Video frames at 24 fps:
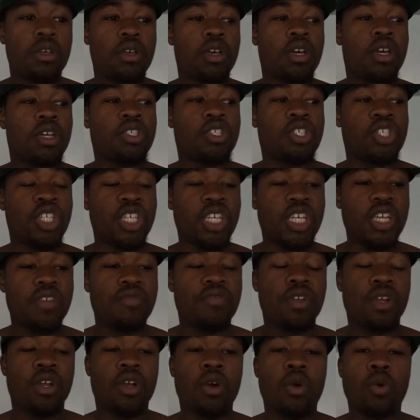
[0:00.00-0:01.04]
achieve
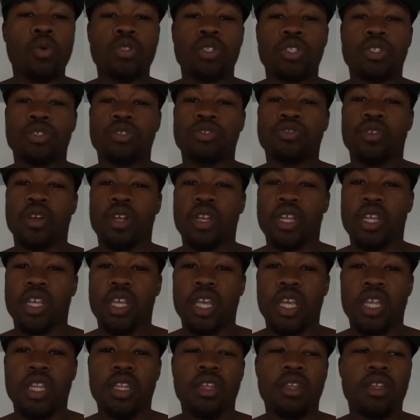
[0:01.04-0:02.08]
the goals that you're trying to
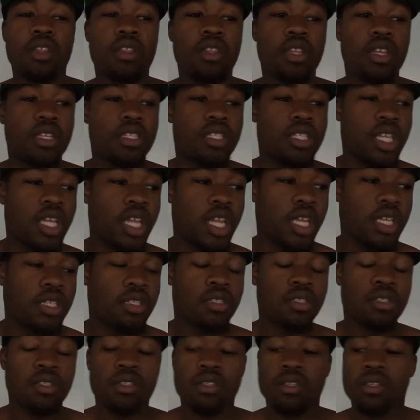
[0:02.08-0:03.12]
get
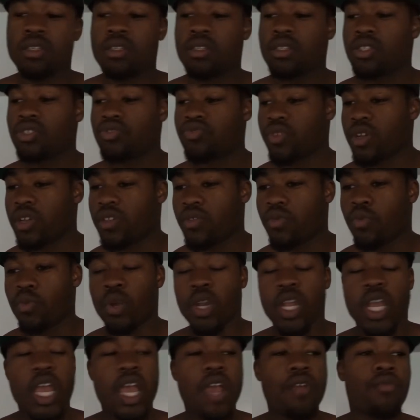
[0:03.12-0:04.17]
aesthetics, strength,
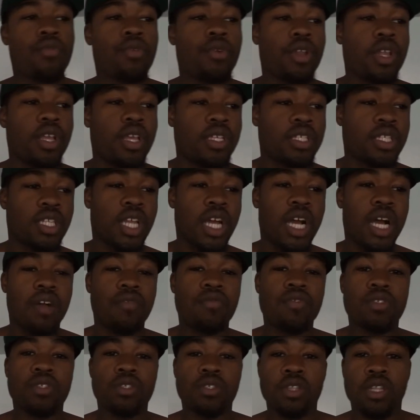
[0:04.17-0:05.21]
whatever it is. And
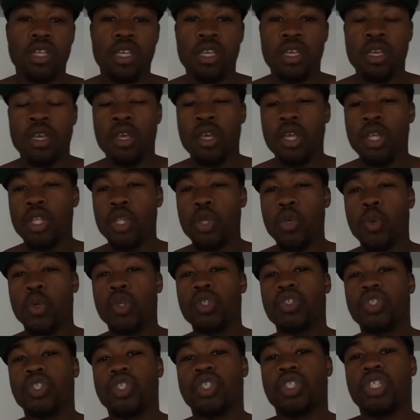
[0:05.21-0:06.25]
obviously, you
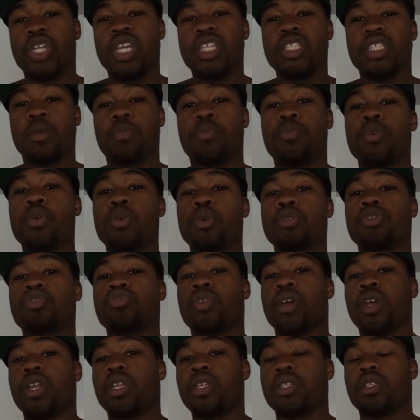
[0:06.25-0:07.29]
will change up your
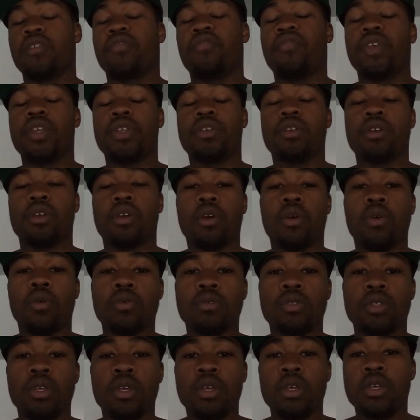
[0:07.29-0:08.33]
training to fit your
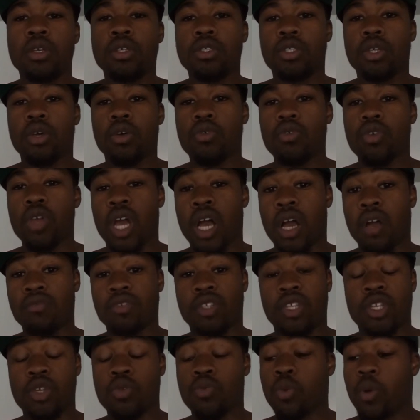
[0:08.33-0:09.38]
goals. So
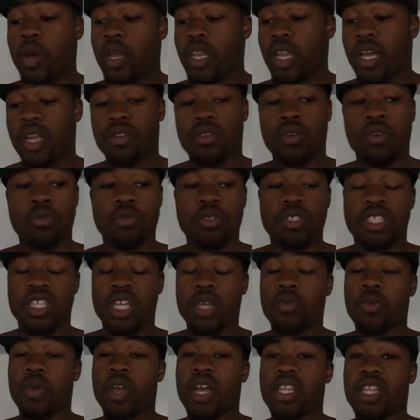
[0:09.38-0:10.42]
obviously, you might not do them the
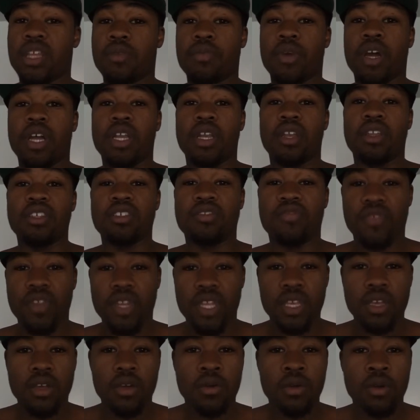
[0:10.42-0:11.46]
same way I did mine in this
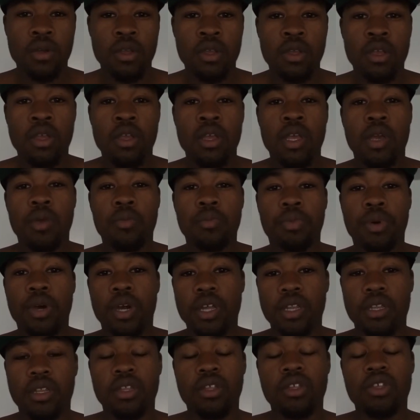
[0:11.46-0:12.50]
video,
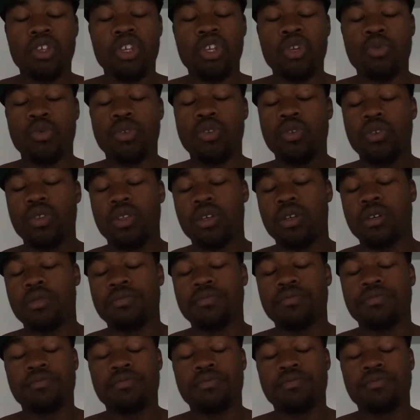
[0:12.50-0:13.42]
but you will do them